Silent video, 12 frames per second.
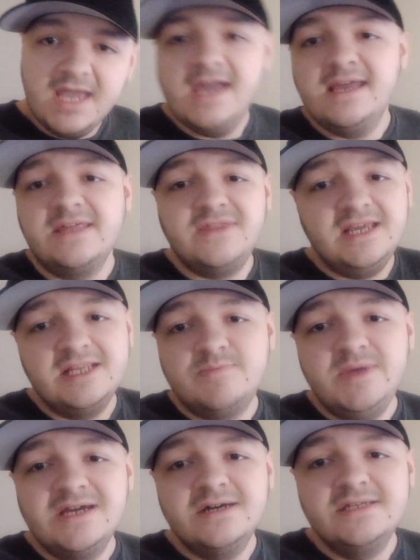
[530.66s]
And I think it's
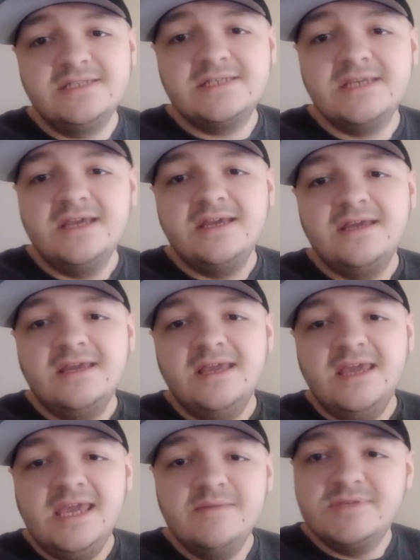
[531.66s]
because
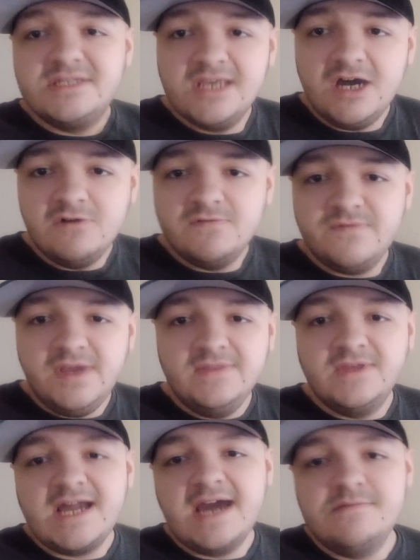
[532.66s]
himself
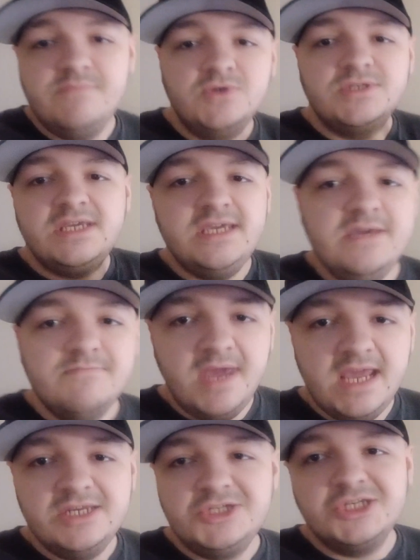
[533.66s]
and the kind of music he
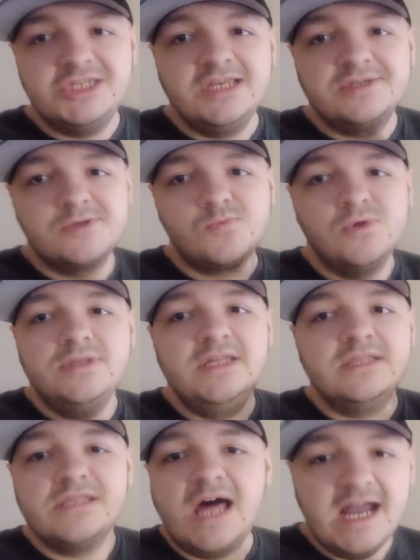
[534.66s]
makes just doesn't really
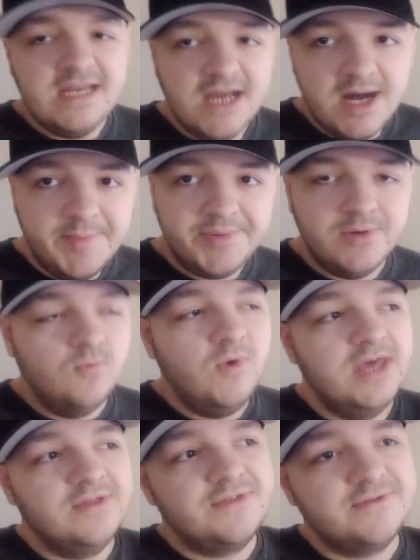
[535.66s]
line up
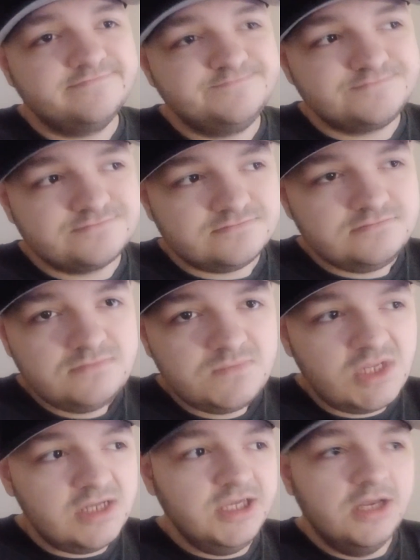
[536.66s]
with,
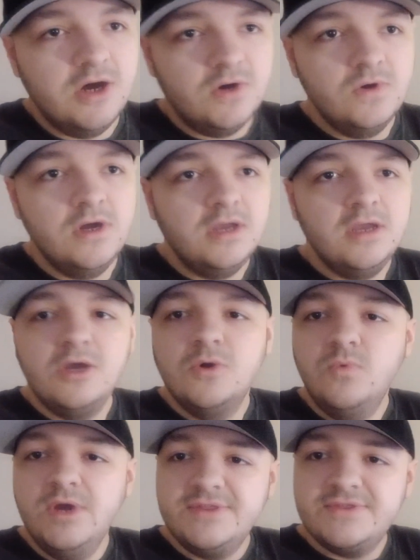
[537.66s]
you know,
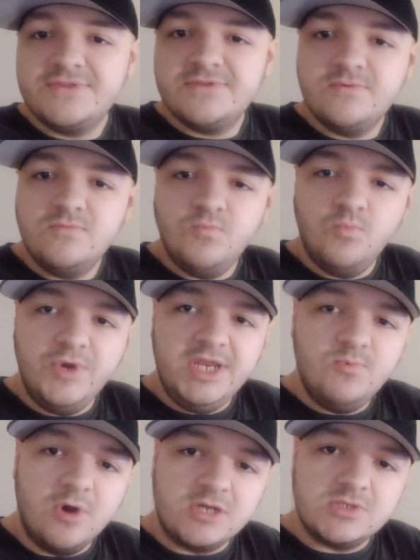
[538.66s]
with when he
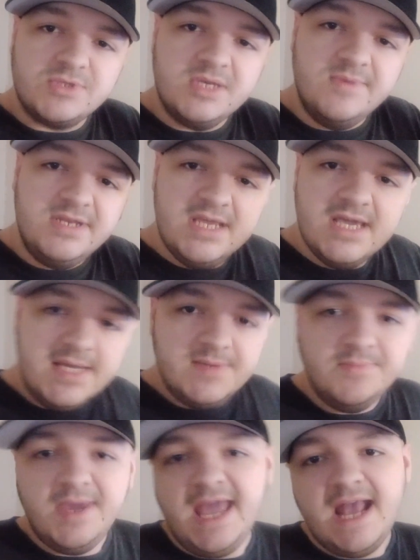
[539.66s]
works with
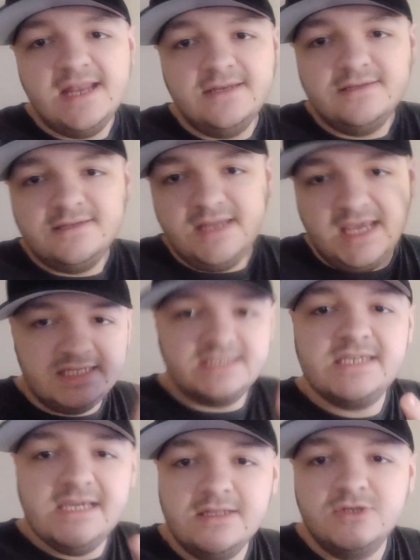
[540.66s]
Eminem and his
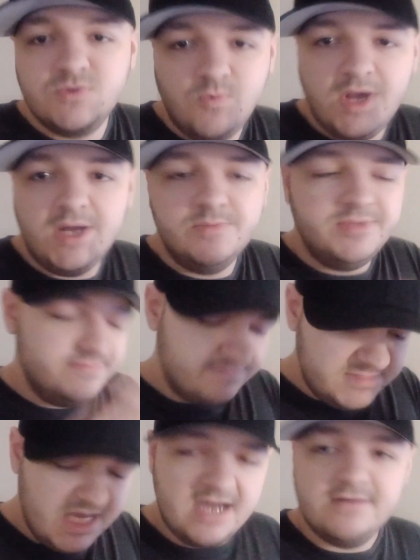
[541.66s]
skill as well. But
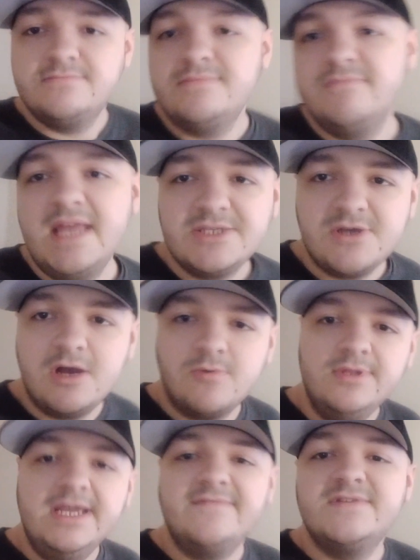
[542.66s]
yeah, that's all I
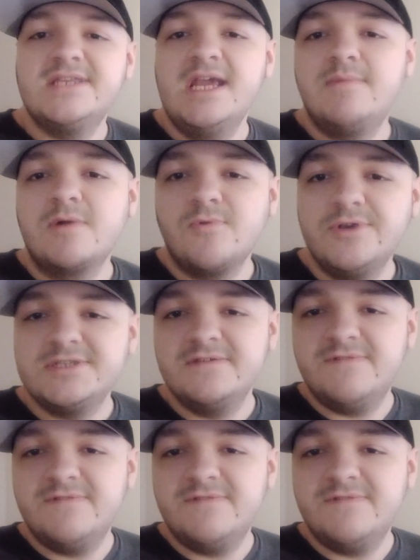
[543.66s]
really have to say about Royce da